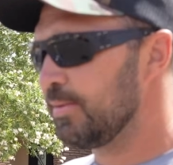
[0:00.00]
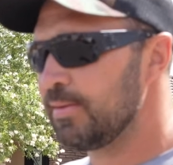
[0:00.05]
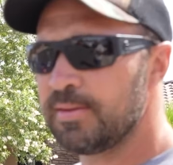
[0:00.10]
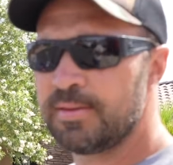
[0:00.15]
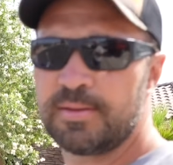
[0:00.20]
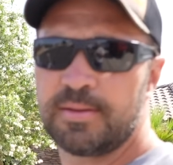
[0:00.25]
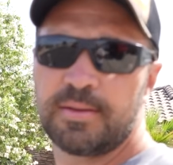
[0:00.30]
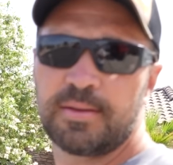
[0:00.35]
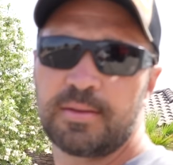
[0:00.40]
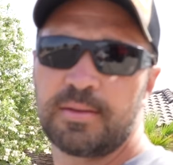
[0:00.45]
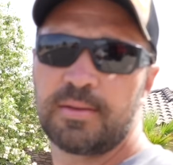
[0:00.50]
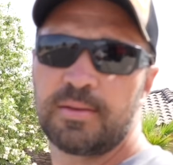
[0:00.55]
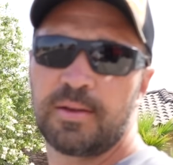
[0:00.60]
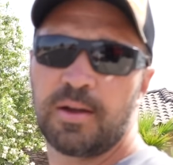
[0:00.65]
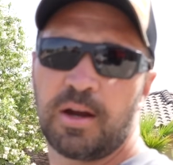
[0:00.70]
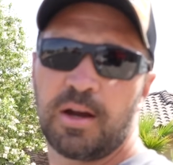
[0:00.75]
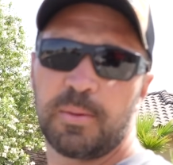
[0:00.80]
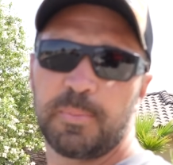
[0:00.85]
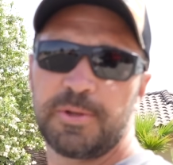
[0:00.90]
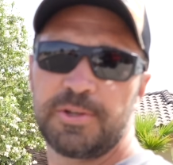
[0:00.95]
the
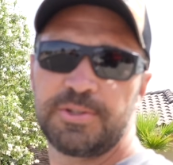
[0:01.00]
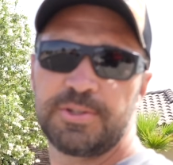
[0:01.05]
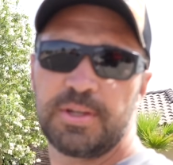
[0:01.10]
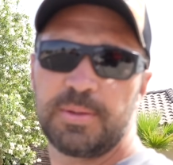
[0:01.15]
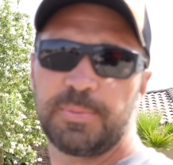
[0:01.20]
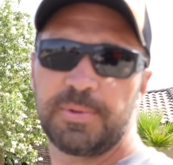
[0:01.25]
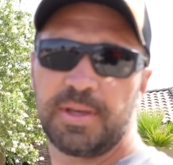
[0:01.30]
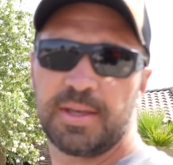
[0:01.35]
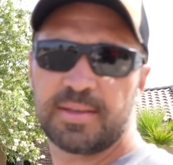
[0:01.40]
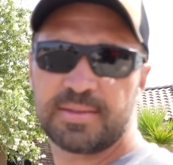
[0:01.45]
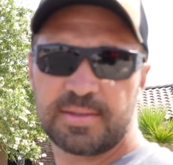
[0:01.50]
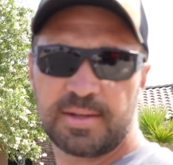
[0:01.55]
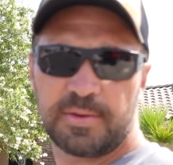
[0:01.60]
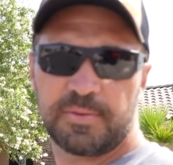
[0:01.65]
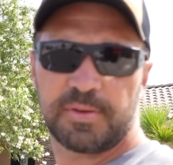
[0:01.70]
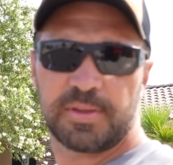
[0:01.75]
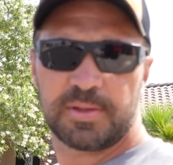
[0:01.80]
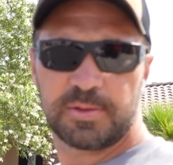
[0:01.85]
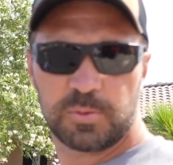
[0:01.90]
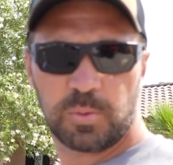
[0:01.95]
Garmin G P S and
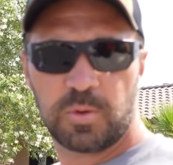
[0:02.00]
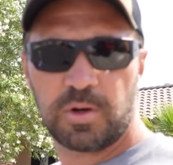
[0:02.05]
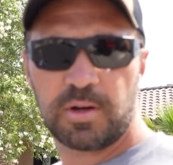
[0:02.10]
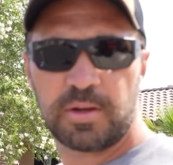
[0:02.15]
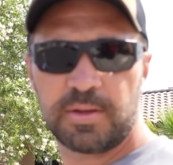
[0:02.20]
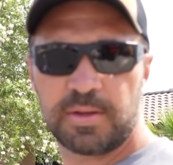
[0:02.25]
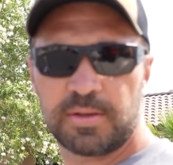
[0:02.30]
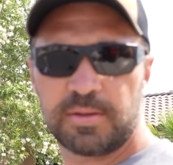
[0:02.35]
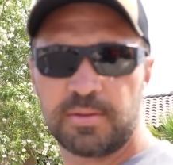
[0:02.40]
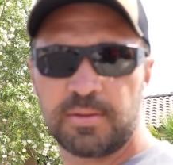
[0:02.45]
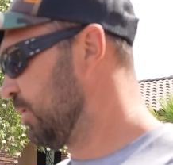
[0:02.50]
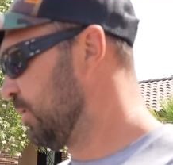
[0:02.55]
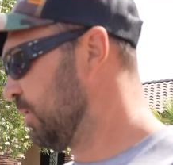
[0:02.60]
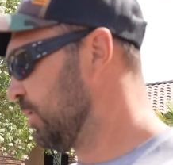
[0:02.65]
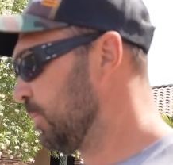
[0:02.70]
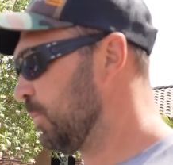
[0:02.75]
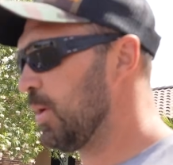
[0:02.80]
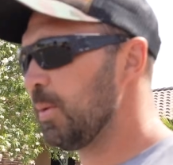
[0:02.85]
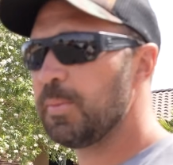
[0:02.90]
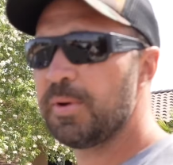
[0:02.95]
everything's working.
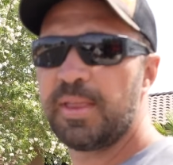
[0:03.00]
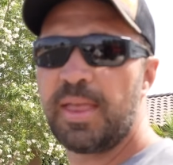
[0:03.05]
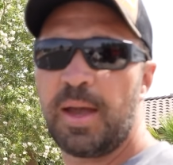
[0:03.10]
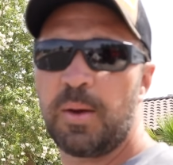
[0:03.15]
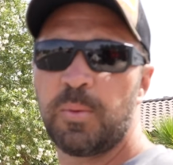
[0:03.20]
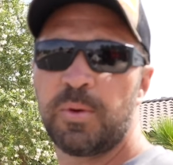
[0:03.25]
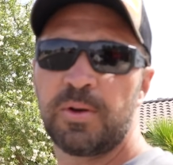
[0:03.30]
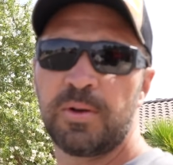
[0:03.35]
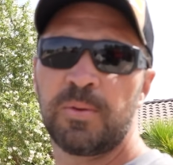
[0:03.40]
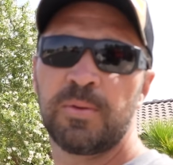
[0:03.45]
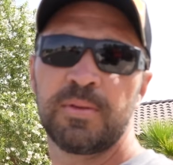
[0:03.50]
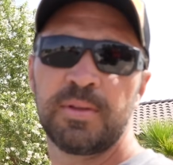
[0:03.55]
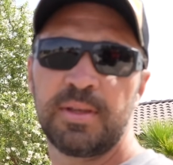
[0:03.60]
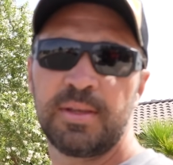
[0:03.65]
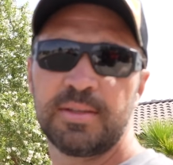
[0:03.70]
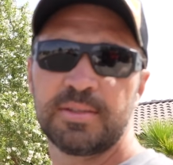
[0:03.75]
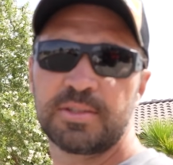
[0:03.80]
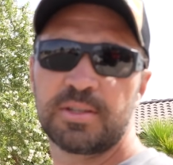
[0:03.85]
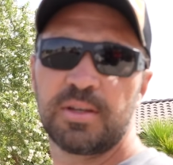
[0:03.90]
Remember, that one only is